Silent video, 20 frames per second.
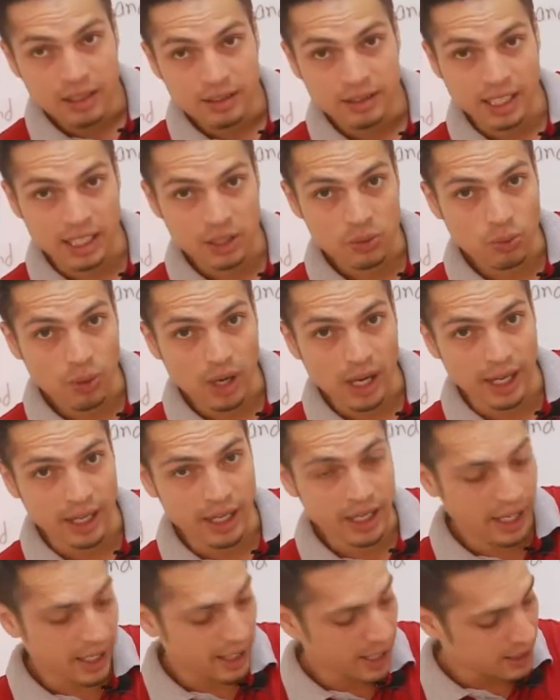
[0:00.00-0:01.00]
that's
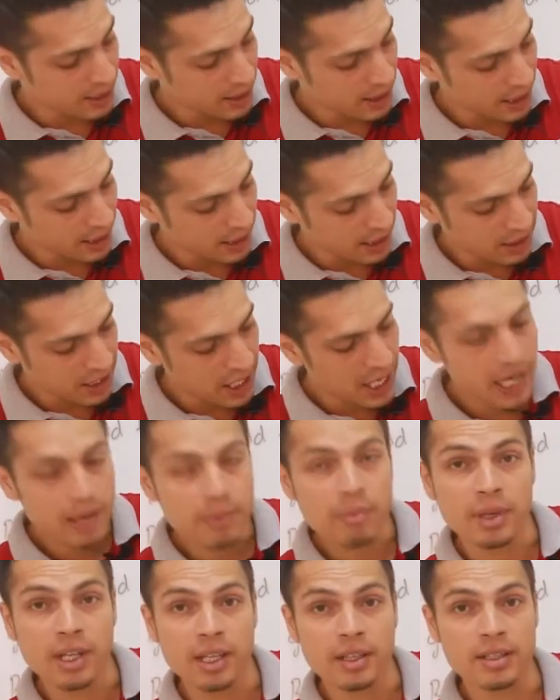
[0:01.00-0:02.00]
why I can see the
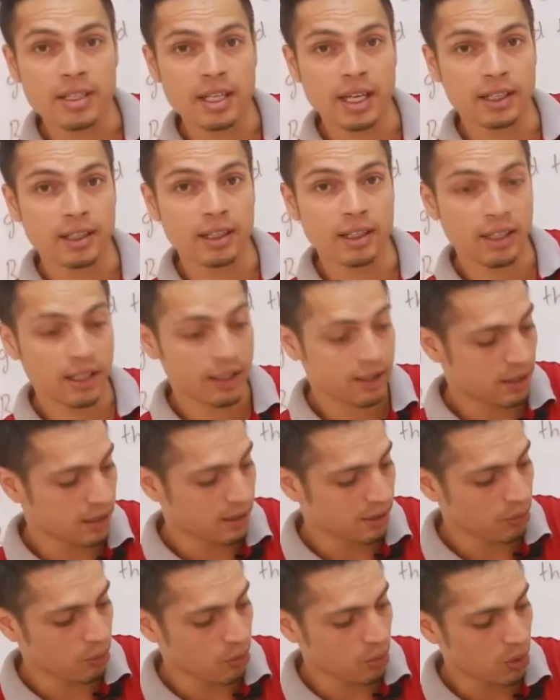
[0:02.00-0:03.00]
time inside
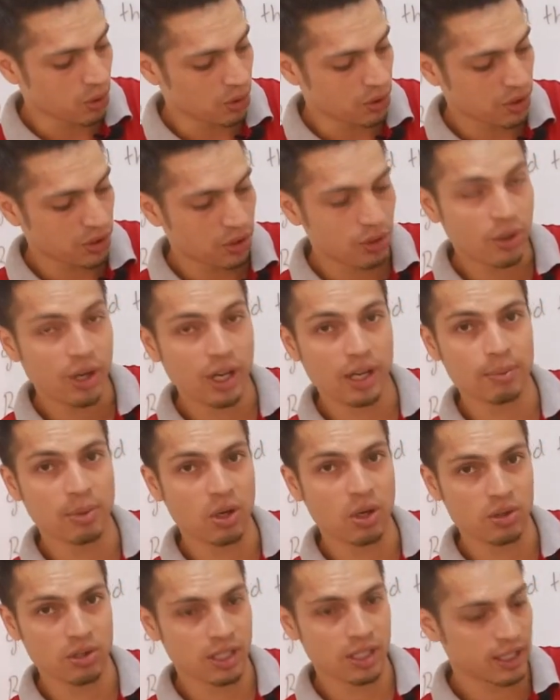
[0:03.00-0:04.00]
the watch, okay,
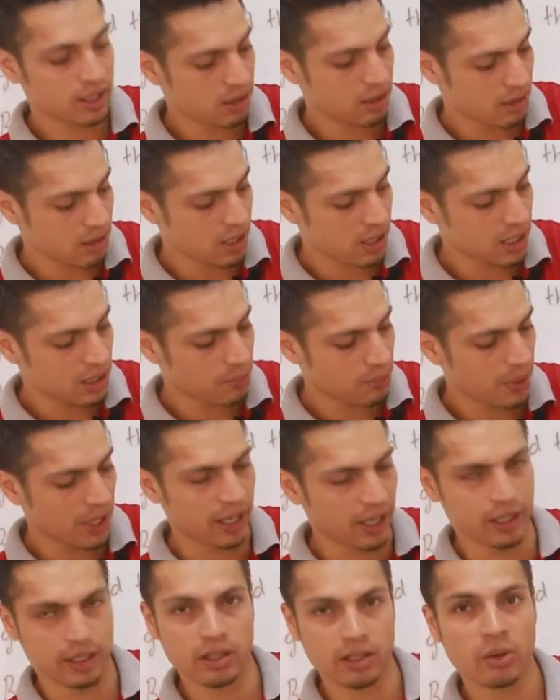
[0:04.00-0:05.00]
because it's
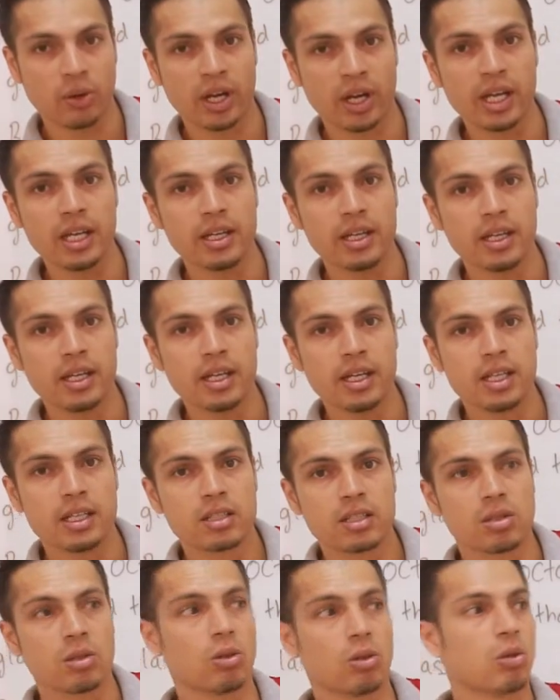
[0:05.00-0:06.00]
transparent, okay.
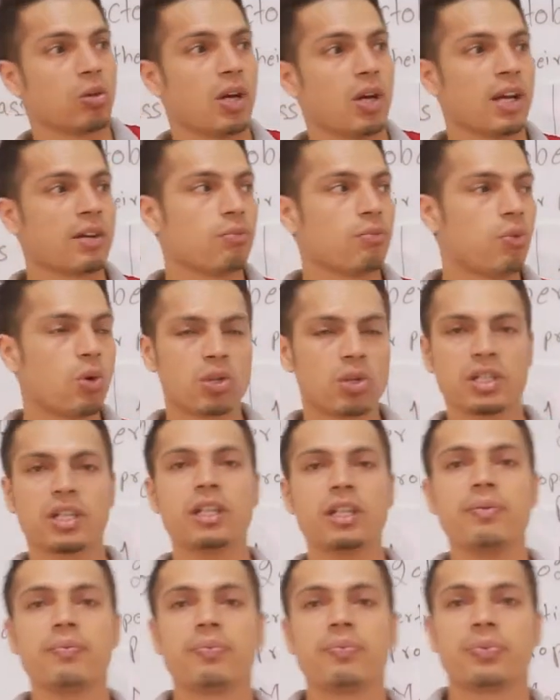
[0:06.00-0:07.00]
So and
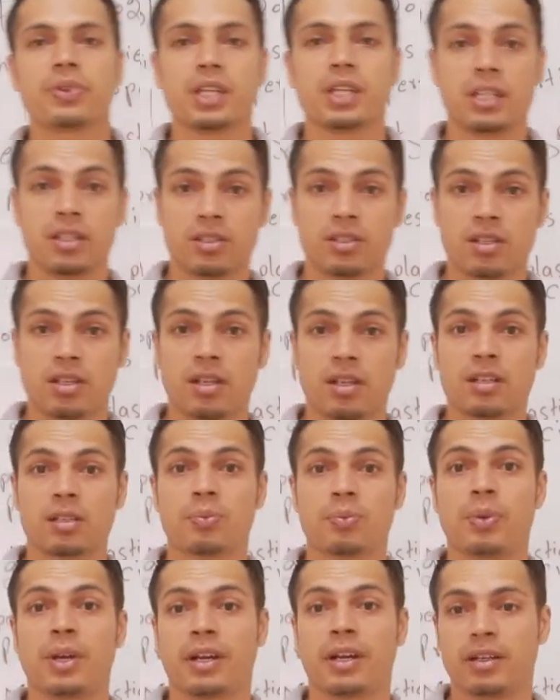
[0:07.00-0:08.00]
water is
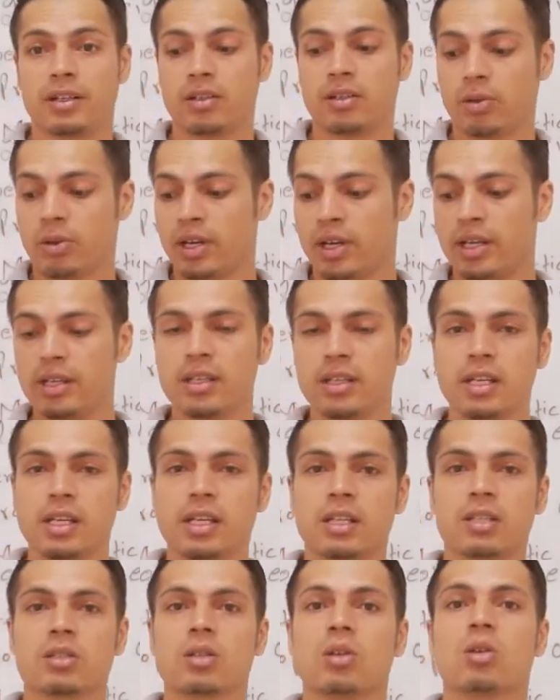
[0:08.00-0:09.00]
transparent, okay.
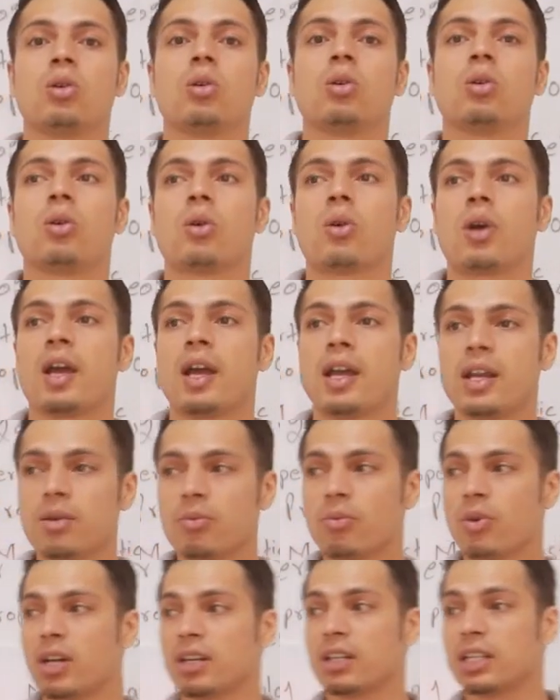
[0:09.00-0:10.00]
So
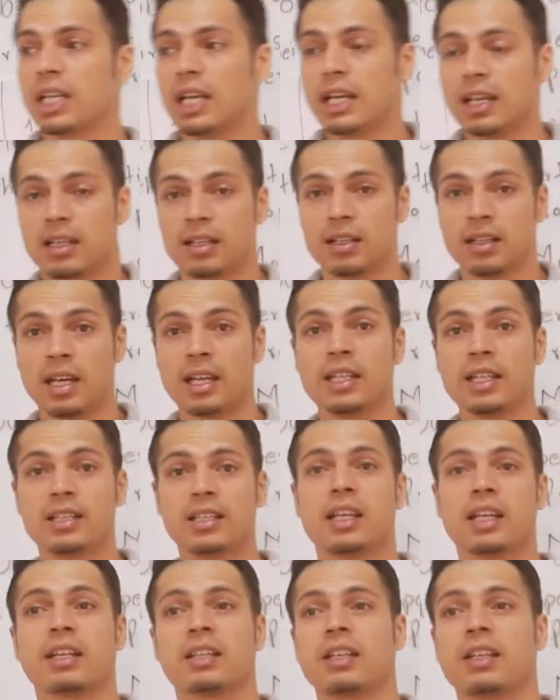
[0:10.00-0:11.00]

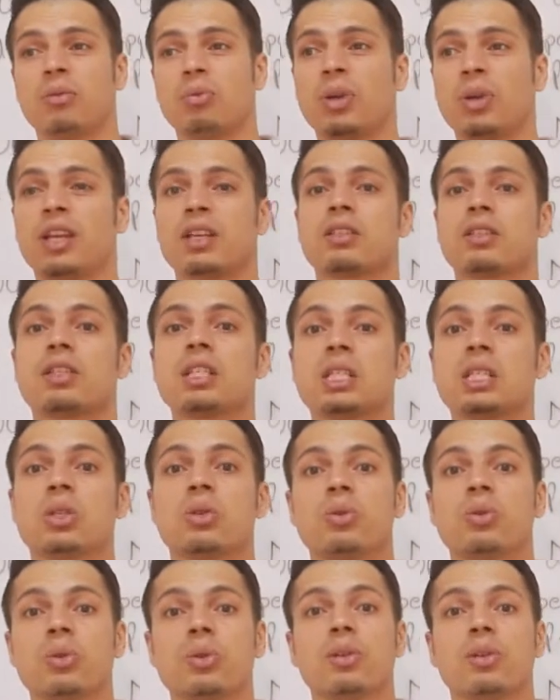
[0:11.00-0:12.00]
anything that we can see
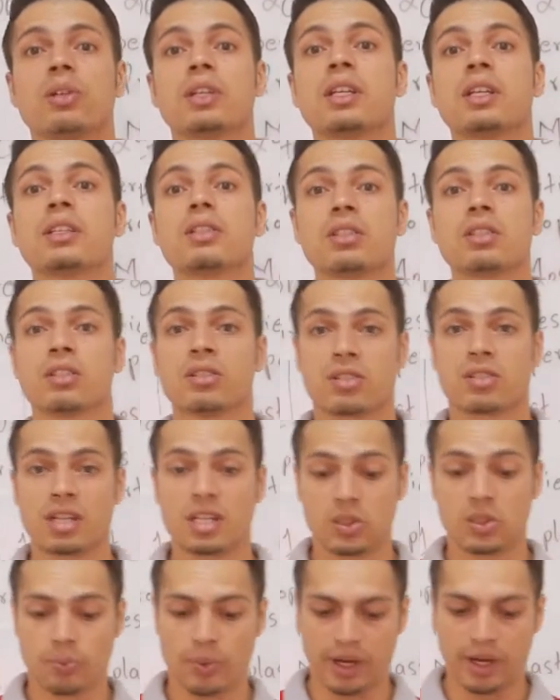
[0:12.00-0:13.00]
through is
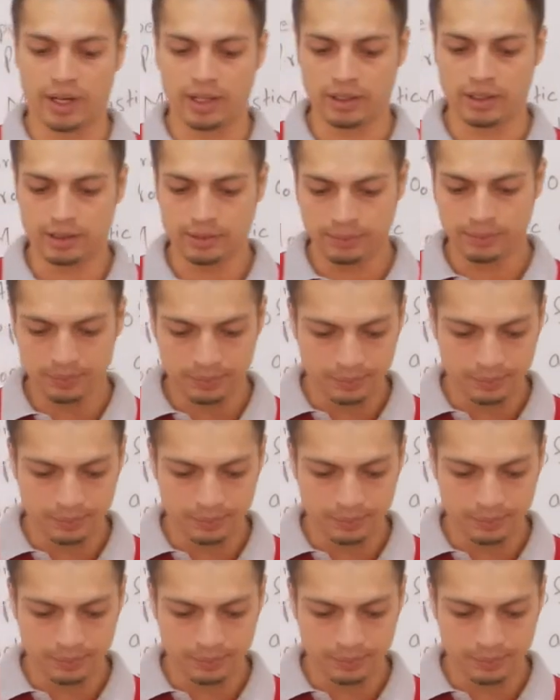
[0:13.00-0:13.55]
transparent.